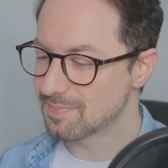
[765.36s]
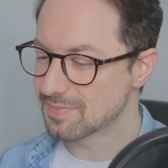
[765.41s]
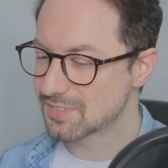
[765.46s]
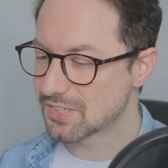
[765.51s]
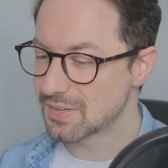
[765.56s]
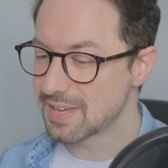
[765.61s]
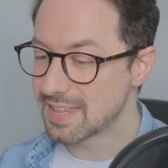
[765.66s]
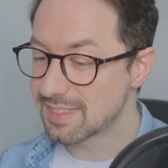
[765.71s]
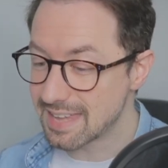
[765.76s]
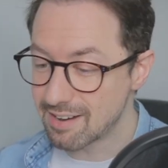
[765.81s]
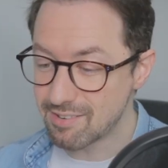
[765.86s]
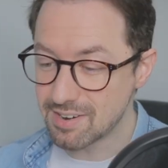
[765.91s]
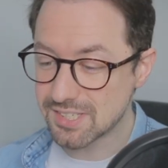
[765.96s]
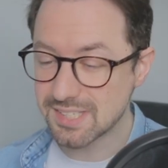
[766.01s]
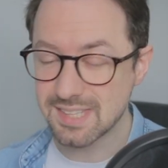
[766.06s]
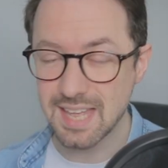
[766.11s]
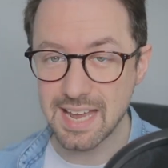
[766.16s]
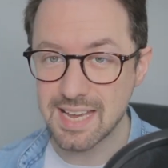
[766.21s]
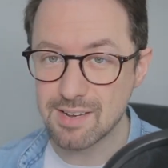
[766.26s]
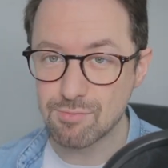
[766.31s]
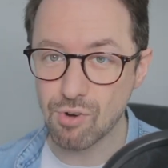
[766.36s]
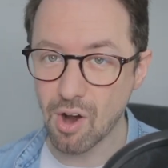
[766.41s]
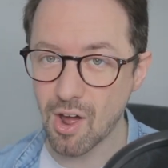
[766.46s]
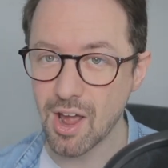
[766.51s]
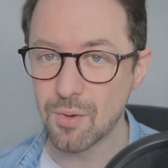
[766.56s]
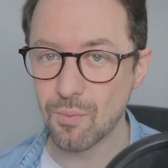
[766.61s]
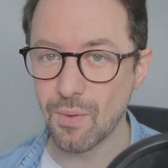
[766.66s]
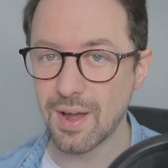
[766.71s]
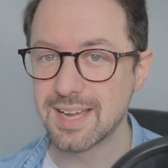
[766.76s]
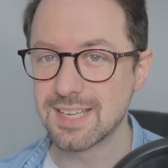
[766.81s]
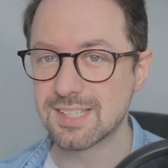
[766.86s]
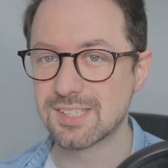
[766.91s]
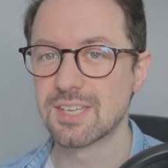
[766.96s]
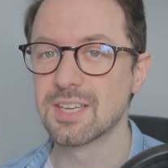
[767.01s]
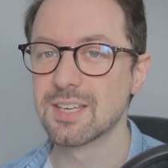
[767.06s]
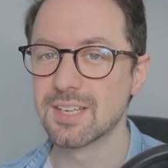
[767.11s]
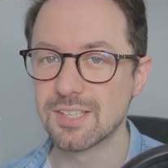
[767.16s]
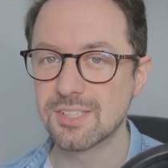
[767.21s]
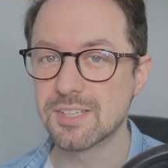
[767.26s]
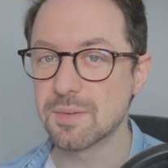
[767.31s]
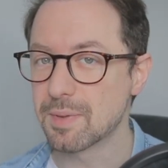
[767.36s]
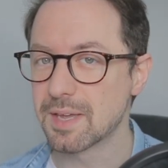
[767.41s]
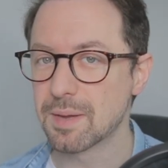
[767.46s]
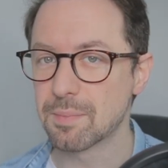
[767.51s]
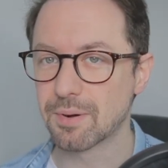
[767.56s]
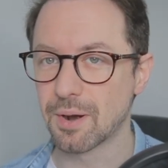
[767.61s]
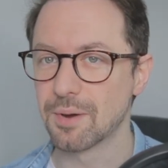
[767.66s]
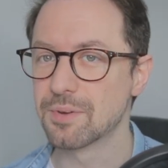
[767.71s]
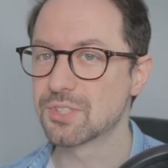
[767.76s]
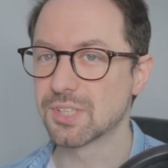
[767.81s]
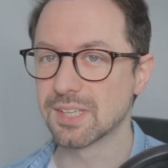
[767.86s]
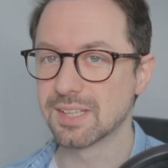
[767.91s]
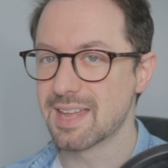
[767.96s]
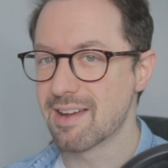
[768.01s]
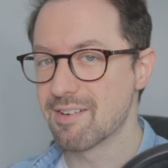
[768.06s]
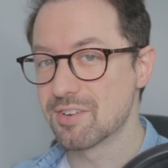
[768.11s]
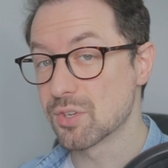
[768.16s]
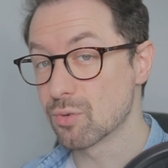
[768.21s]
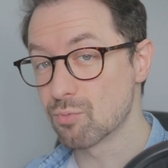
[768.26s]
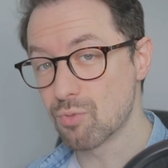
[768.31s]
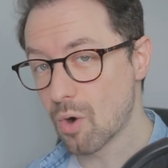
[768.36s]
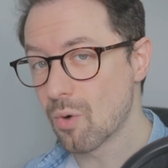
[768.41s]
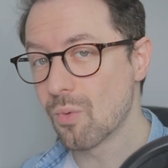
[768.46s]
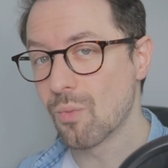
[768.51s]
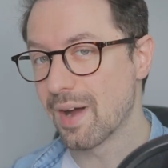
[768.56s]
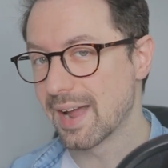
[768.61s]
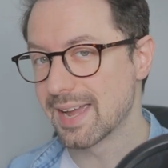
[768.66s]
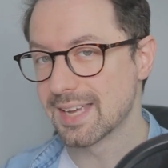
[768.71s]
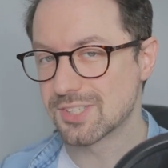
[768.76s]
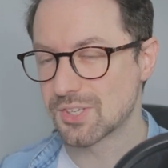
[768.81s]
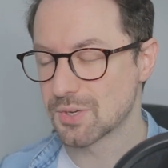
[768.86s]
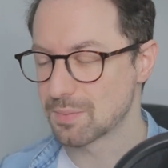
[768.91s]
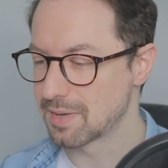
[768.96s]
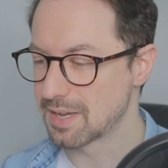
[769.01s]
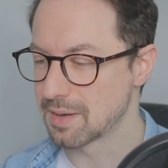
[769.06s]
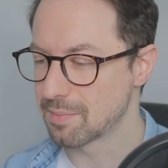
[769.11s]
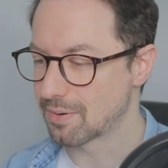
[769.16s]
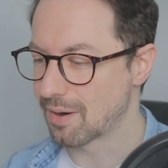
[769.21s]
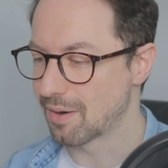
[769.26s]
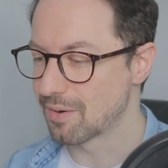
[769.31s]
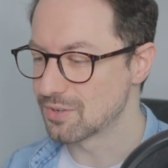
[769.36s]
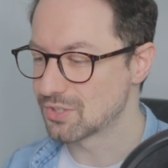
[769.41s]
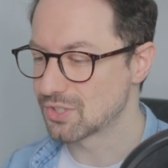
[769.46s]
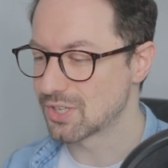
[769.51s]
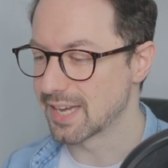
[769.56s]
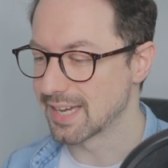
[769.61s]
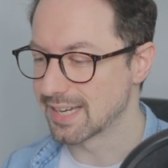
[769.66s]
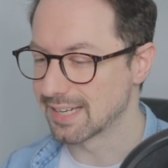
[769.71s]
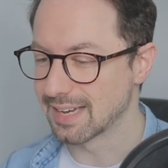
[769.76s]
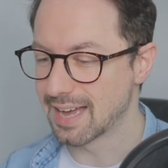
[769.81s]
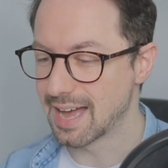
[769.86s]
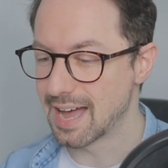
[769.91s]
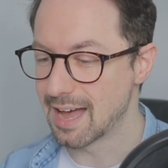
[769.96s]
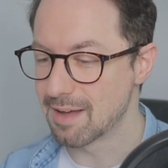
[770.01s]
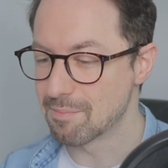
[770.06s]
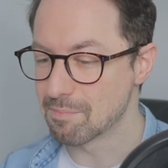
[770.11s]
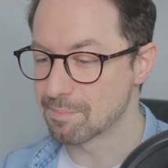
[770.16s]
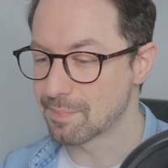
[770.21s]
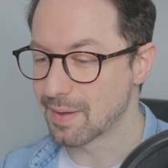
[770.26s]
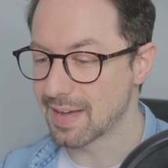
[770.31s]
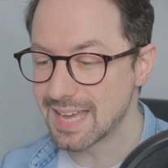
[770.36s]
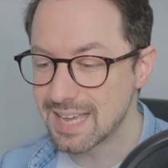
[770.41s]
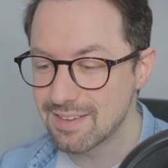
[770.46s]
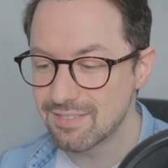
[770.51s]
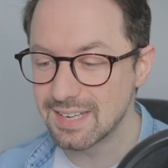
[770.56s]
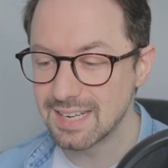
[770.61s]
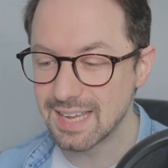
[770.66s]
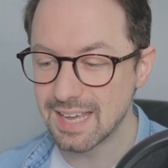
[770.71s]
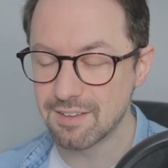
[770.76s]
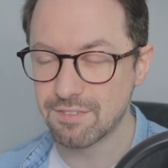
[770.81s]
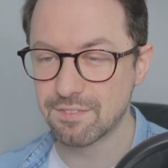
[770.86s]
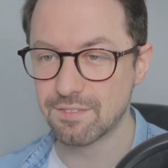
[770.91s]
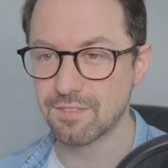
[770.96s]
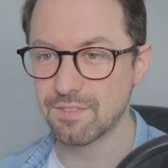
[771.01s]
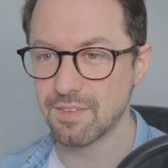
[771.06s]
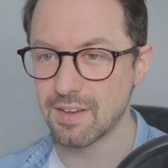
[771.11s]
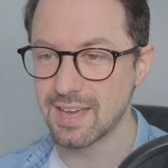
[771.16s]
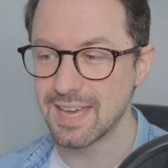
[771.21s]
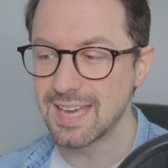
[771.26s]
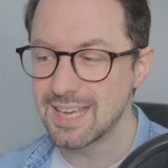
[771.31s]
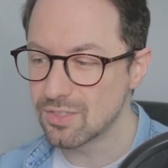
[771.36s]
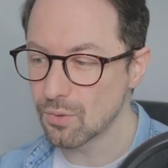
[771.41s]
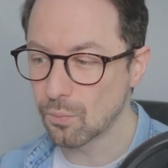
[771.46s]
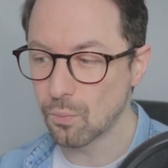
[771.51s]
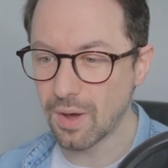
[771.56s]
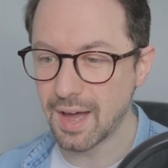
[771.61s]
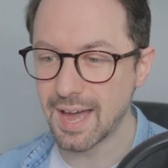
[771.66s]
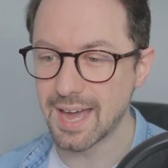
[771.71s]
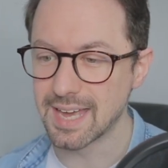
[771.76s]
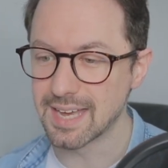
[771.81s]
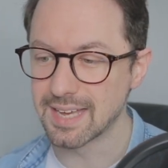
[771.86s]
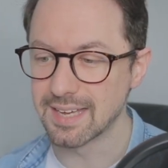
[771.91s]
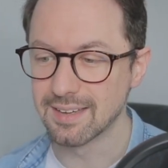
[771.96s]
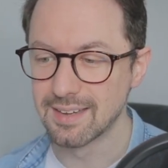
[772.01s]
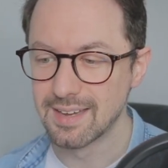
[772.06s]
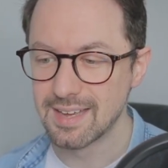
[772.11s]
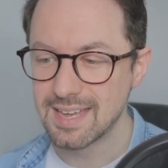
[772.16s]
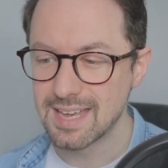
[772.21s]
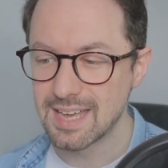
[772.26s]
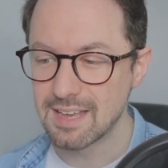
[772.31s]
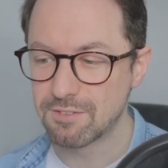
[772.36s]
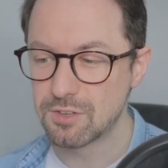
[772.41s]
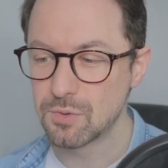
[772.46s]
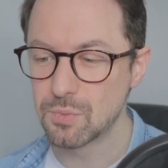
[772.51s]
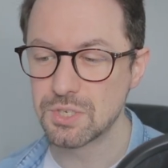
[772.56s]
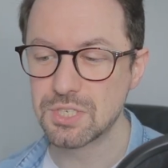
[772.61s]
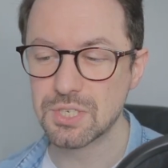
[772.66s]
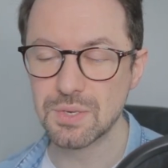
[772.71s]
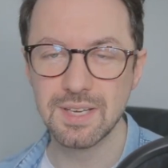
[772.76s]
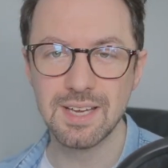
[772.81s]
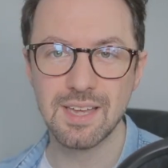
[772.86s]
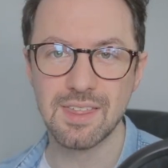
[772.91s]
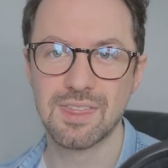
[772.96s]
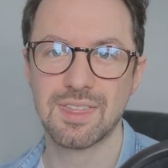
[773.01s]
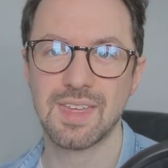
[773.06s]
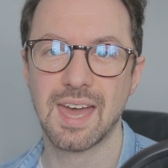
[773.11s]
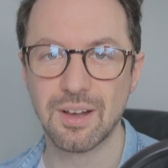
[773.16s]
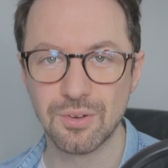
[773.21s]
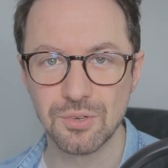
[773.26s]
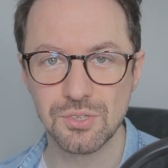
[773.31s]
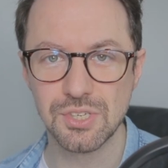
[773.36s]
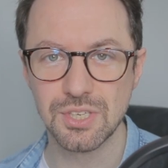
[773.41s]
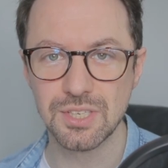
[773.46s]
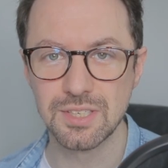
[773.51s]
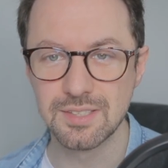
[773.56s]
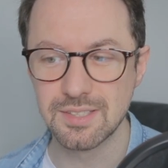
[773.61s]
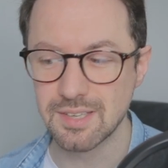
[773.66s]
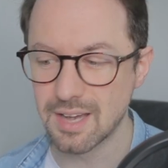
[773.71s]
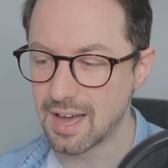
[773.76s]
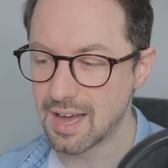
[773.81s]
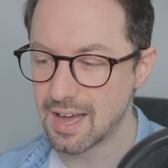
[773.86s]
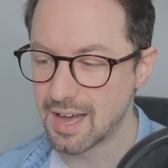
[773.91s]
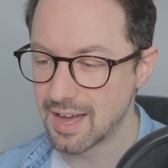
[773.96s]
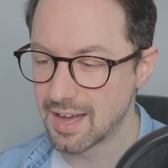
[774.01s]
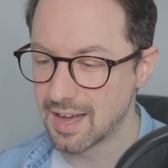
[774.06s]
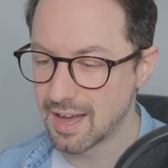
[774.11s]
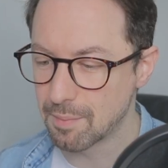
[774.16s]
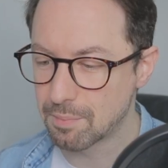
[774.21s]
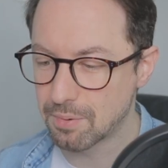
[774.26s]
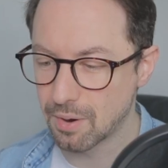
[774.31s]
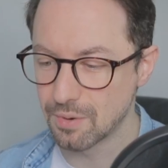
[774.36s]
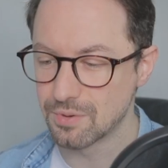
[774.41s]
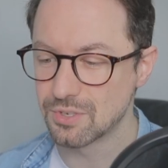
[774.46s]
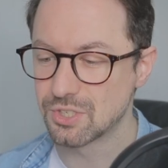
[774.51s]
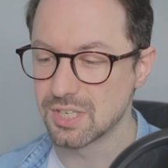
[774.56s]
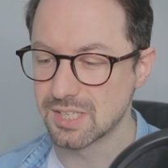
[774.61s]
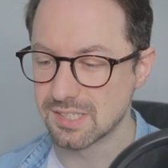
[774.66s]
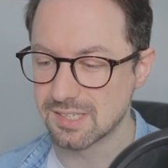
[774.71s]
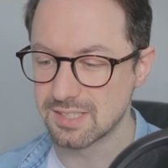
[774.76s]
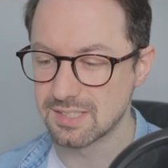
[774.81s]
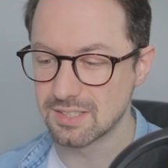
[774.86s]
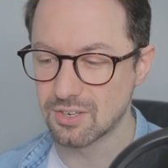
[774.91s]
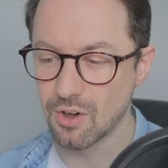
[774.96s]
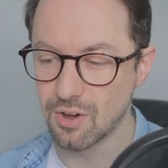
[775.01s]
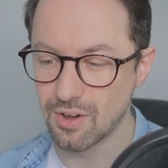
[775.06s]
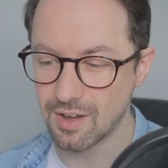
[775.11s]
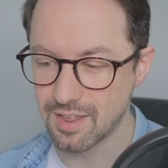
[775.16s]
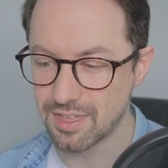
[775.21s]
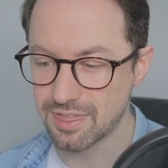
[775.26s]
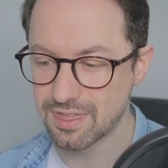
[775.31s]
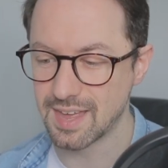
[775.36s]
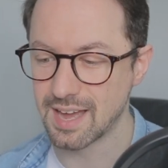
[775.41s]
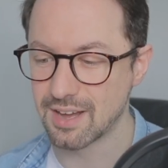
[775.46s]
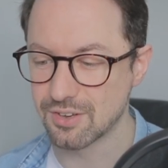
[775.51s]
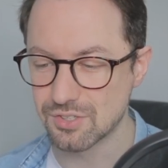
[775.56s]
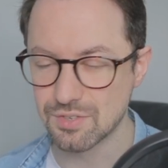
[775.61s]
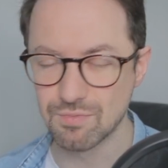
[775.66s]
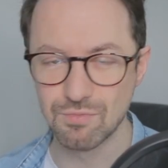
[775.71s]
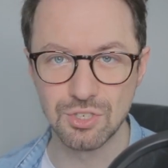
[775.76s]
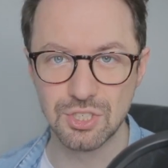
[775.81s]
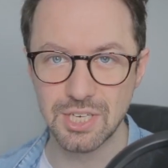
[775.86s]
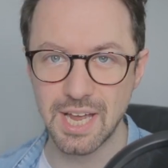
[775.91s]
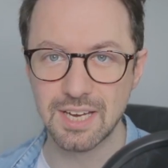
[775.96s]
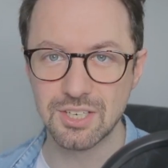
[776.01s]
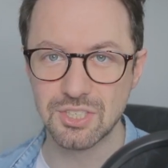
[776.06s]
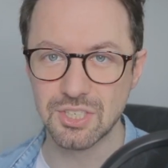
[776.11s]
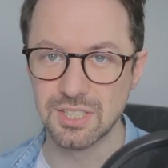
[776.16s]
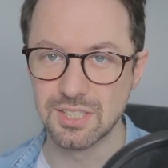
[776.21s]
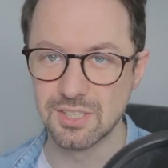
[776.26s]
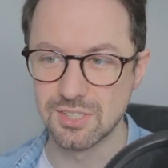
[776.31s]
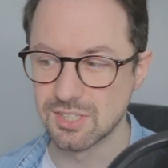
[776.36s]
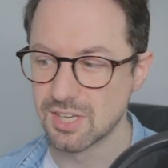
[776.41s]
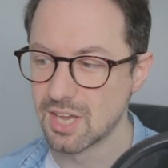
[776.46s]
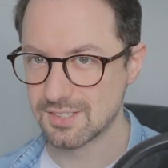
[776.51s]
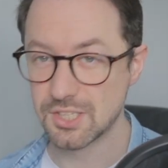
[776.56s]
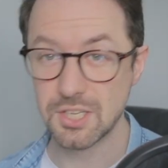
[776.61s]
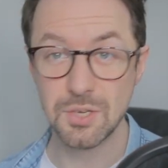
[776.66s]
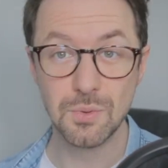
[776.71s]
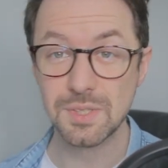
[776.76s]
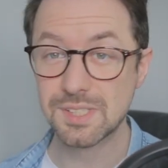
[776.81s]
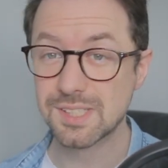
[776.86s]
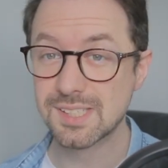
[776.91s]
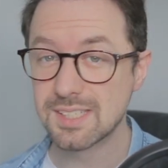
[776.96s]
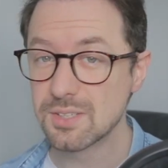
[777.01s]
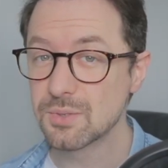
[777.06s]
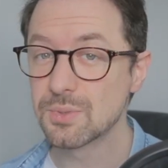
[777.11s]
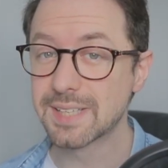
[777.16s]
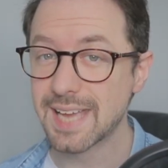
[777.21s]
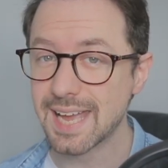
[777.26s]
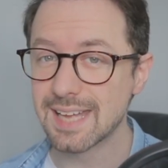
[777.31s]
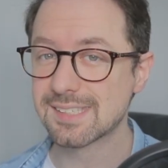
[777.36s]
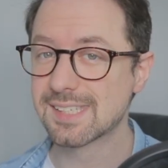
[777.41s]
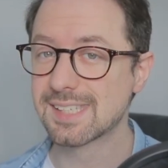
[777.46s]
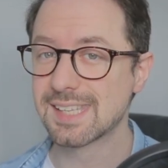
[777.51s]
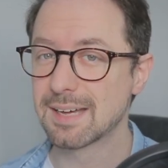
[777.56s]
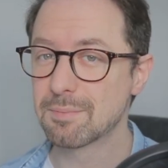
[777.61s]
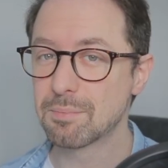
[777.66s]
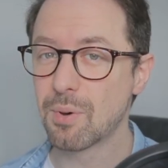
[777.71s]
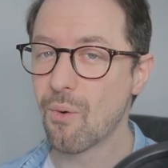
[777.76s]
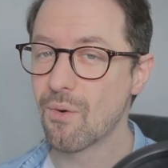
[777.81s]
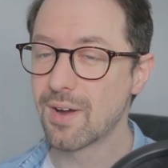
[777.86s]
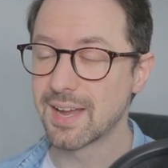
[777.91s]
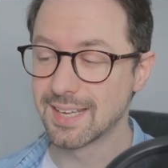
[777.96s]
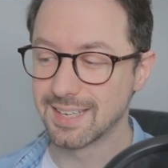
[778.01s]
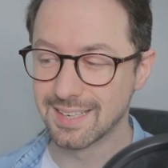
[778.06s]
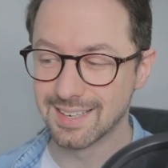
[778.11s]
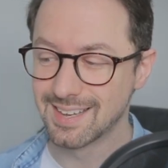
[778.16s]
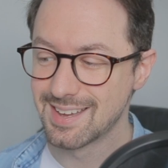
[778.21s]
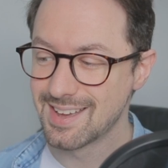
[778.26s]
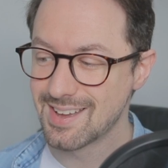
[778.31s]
so yeah, there is a right way to to be approaching, and there is a wrong way to be approaching. Um, but even if either way, if you were doing a thousand uh, approaches and got a thousand rejections, so you would still get to that point